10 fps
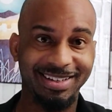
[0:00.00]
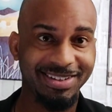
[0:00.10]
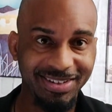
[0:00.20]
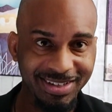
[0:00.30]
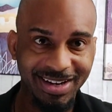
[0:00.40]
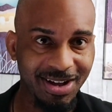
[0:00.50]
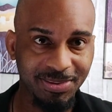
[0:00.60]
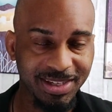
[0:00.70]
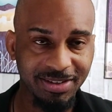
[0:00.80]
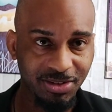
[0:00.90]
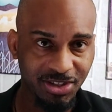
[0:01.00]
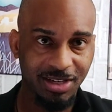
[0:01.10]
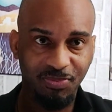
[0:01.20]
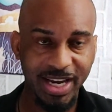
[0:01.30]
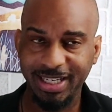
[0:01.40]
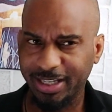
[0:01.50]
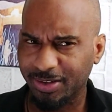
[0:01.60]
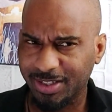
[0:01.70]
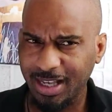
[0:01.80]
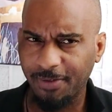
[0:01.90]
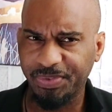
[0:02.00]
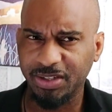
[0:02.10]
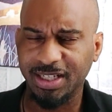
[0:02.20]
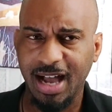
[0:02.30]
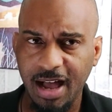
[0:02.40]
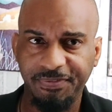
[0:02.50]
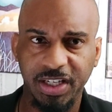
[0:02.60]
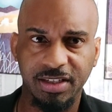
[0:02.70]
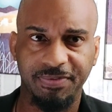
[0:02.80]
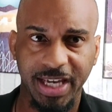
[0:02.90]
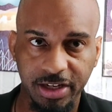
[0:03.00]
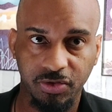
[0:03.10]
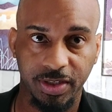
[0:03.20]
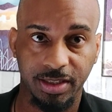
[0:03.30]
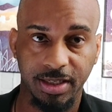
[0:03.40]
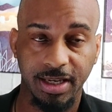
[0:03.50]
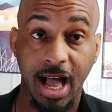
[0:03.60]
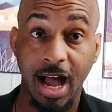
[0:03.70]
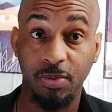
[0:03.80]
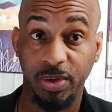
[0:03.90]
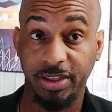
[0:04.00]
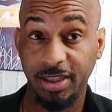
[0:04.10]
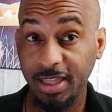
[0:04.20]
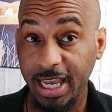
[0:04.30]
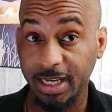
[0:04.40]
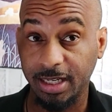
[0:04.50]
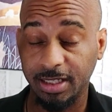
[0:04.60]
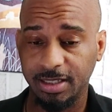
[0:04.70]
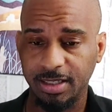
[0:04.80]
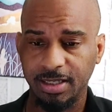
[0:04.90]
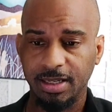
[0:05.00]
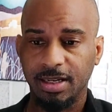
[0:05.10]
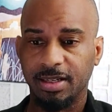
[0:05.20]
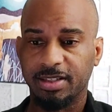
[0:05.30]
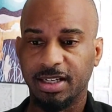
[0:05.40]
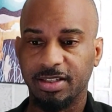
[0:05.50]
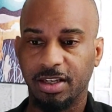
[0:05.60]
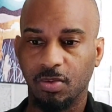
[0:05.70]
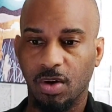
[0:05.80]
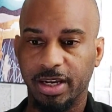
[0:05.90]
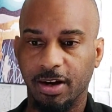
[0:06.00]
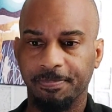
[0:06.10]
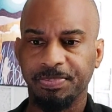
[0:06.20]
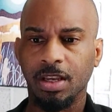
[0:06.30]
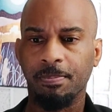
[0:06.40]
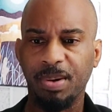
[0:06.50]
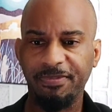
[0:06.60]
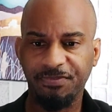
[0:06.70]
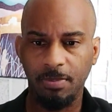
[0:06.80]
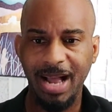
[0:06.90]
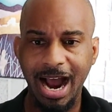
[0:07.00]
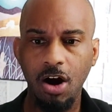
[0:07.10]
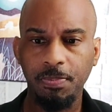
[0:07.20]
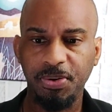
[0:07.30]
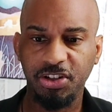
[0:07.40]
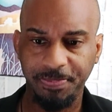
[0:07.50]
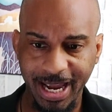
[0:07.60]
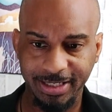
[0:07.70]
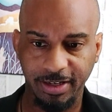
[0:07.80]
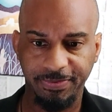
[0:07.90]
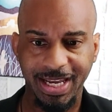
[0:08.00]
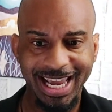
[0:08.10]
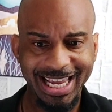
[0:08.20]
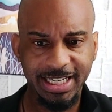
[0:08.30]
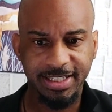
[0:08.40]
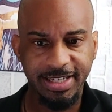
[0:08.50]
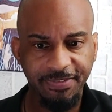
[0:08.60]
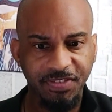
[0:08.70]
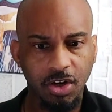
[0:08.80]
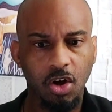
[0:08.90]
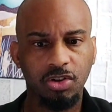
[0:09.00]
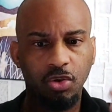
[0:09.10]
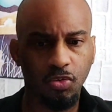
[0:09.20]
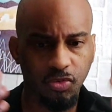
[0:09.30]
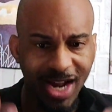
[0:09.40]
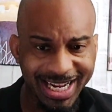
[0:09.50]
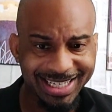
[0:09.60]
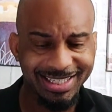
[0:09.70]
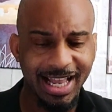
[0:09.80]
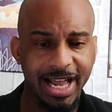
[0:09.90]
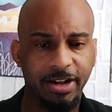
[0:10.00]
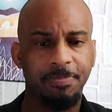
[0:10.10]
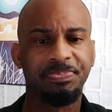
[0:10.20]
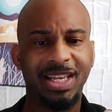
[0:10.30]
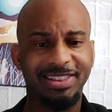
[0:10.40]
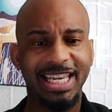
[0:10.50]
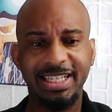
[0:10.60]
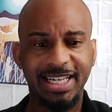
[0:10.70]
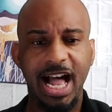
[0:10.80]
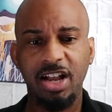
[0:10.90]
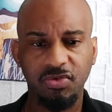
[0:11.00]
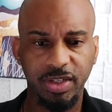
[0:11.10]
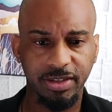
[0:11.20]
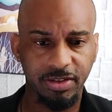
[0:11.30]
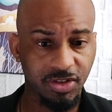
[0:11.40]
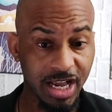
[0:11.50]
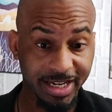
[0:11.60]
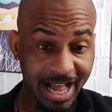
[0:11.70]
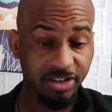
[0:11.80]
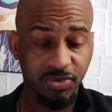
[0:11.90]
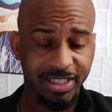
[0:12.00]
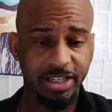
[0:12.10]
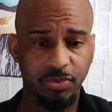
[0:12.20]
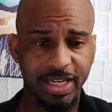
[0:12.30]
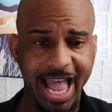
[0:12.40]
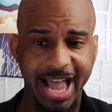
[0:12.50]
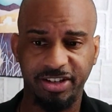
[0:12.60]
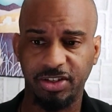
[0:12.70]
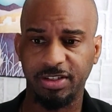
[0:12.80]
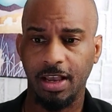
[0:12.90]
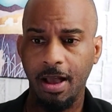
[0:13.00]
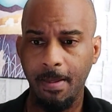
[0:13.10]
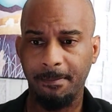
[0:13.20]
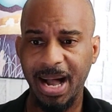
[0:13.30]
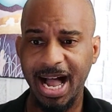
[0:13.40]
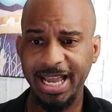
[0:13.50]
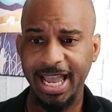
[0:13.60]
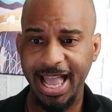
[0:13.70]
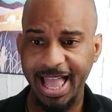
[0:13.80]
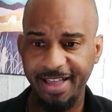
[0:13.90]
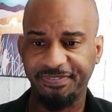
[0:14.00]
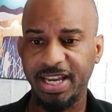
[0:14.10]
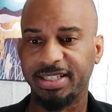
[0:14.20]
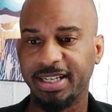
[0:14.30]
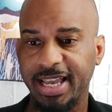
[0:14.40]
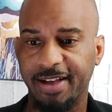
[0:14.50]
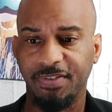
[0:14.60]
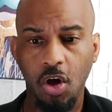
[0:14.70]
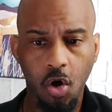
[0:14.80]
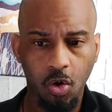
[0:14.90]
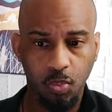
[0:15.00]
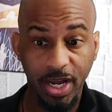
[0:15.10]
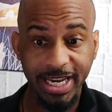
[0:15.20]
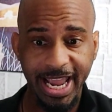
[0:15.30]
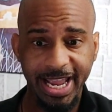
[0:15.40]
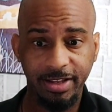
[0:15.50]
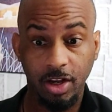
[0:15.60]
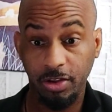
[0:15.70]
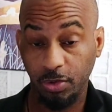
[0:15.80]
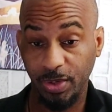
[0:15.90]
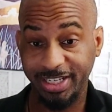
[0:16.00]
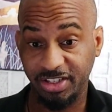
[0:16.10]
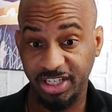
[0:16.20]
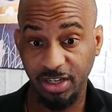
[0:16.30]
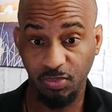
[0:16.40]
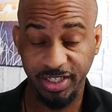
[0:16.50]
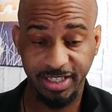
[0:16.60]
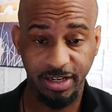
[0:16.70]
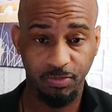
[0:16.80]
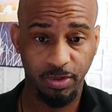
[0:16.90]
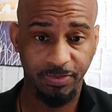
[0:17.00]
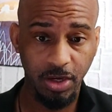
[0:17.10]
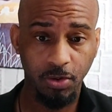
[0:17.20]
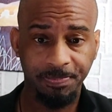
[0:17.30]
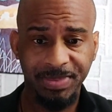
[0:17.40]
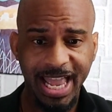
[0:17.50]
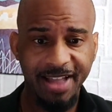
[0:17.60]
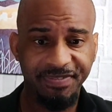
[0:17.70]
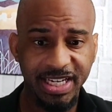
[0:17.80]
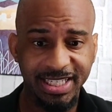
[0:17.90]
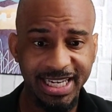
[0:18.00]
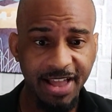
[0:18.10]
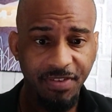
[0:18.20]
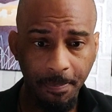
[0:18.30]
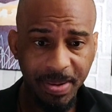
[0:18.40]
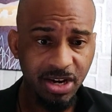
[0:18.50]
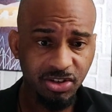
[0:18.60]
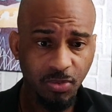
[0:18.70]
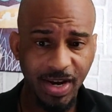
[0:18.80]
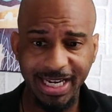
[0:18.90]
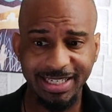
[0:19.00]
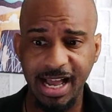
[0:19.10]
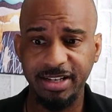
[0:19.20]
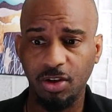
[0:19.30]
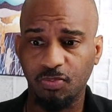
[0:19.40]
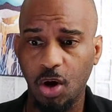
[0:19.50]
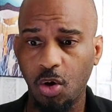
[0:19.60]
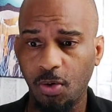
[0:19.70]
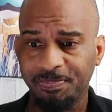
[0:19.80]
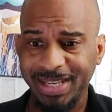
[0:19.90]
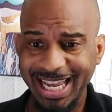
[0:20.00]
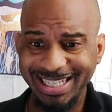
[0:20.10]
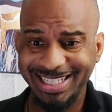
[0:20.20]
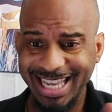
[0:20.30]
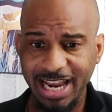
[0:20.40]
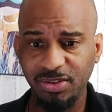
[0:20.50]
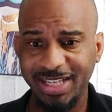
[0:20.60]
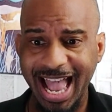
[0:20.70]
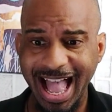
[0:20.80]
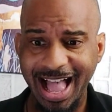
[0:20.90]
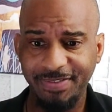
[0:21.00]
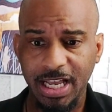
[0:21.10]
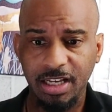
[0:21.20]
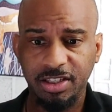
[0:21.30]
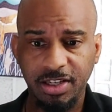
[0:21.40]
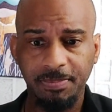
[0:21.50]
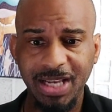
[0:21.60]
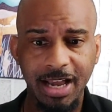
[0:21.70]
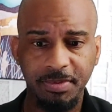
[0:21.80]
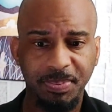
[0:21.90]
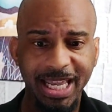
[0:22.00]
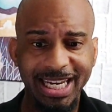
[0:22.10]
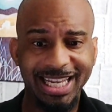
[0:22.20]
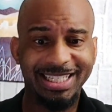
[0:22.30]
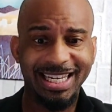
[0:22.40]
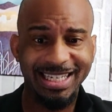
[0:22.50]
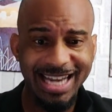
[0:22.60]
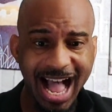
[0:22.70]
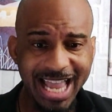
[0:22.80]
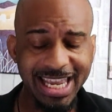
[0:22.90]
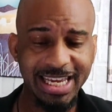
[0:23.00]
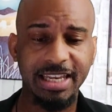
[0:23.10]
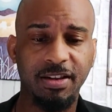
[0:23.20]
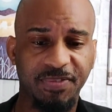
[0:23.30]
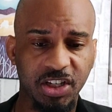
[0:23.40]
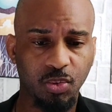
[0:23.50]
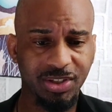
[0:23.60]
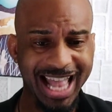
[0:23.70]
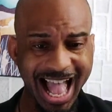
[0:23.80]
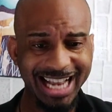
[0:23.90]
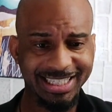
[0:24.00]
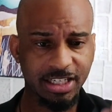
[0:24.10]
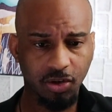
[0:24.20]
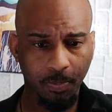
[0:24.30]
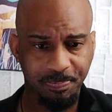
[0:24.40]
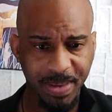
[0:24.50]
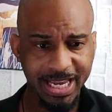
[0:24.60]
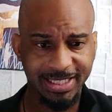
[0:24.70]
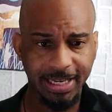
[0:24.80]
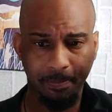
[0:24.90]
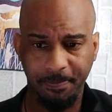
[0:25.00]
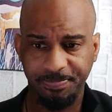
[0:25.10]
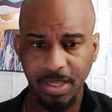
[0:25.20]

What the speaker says: you shouldn't regulate yourself. There's a conflict of interest, I would think. Let's continue on here. But from our perspective, it is difficult to reconcile these contradictory actions by FATF. On one hand, through its de-risking review, FATF appears to recognize the role its standards have sometimes played in denying individuals access to basic